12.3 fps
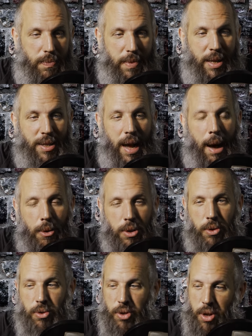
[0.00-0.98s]
that's how
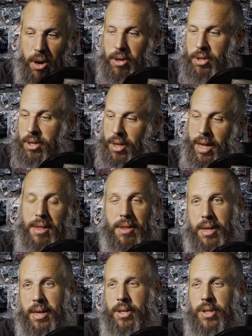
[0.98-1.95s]
you start to
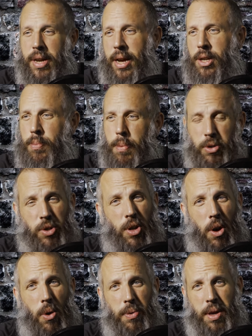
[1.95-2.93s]
let these experts
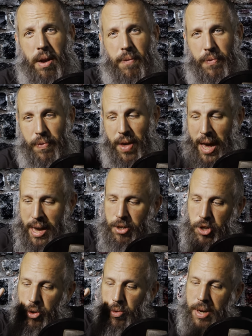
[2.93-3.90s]
know that if they
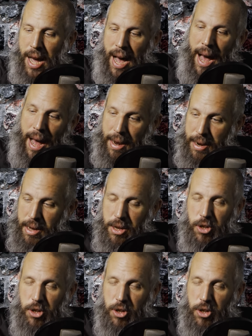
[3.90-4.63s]
do not